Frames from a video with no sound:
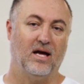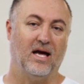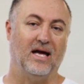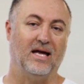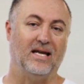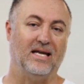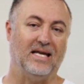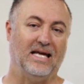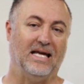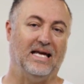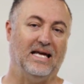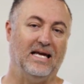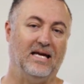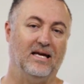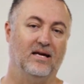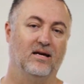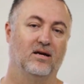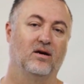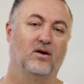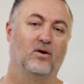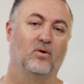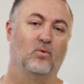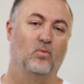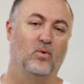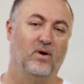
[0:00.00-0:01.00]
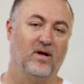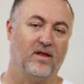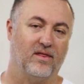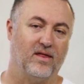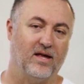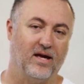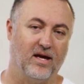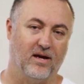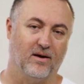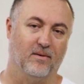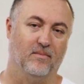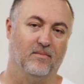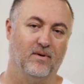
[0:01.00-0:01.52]
and eat with
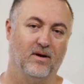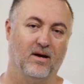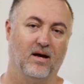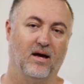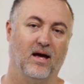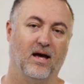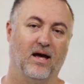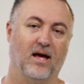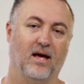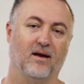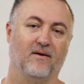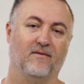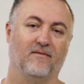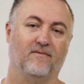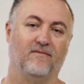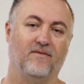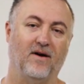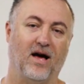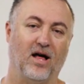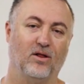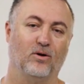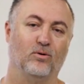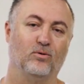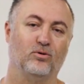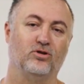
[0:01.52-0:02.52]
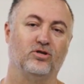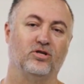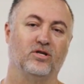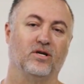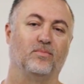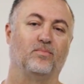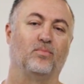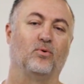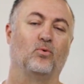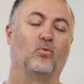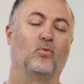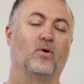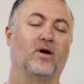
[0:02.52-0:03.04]
him and
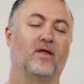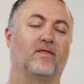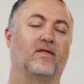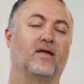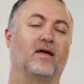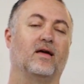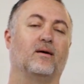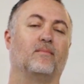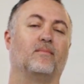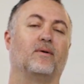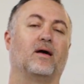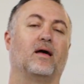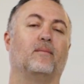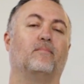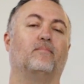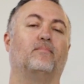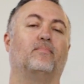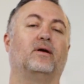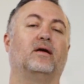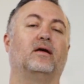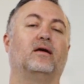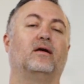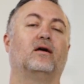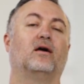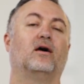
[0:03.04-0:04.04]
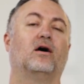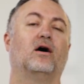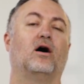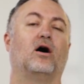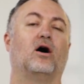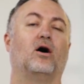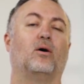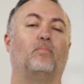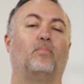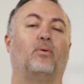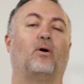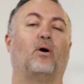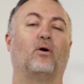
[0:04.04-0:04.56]
fellowship with him and be
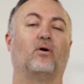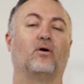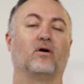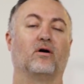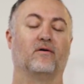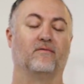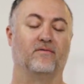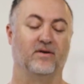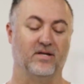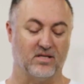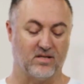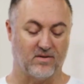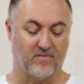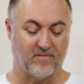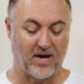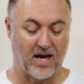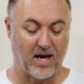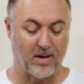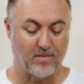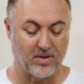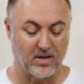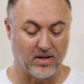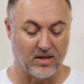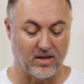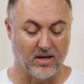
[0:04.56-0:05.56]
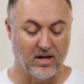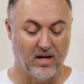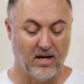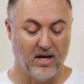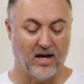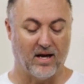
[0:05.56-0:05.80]
a part of his family.